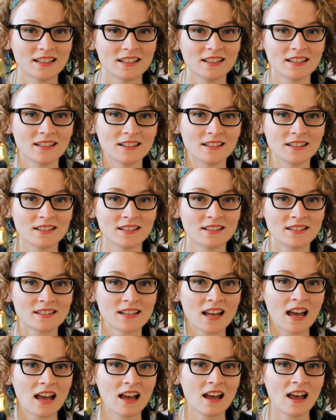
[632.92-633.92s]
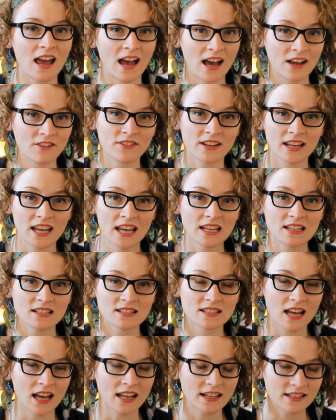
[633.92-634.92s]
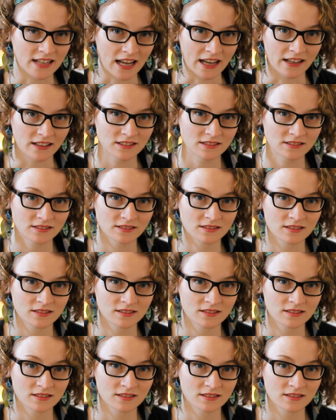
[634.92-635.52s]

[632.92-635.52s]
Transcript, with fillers: is advokate.net,